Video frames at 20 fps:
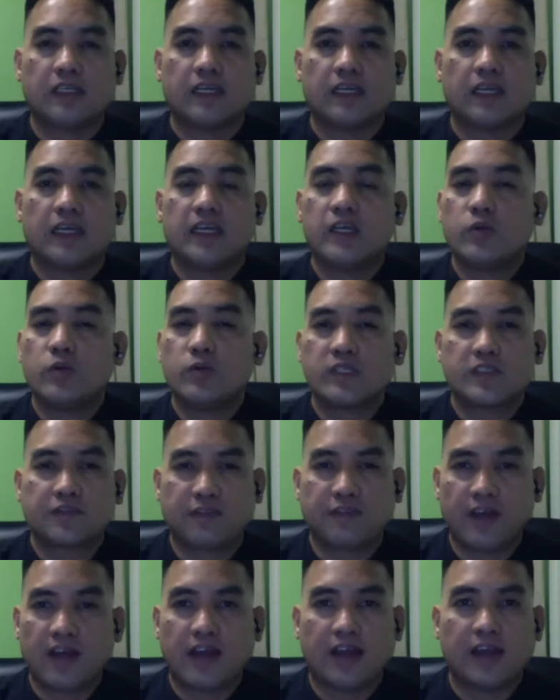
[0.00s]
he was
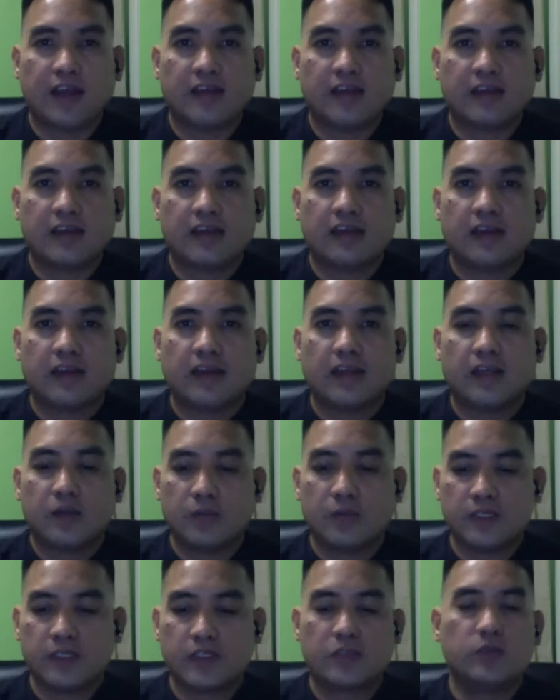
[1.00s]
fine. He
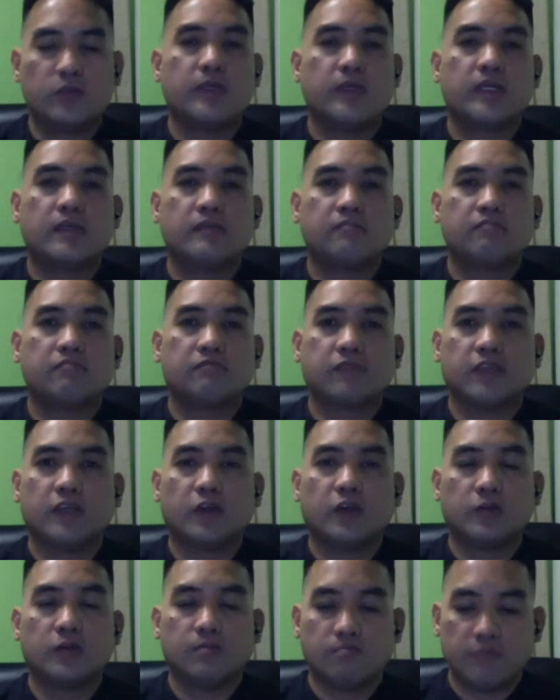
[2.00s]
was doing,
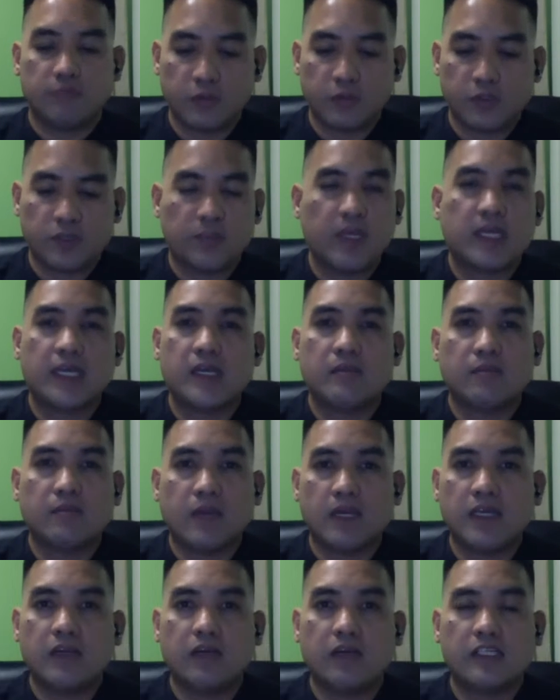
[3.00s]
he was making
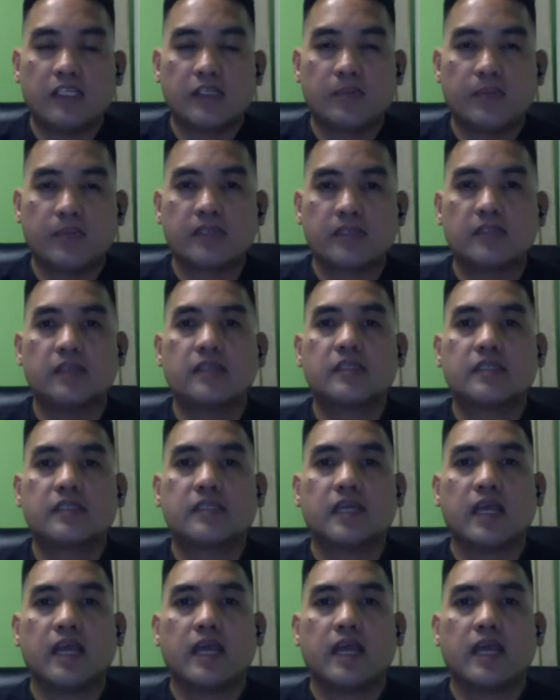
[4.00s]
money on his business,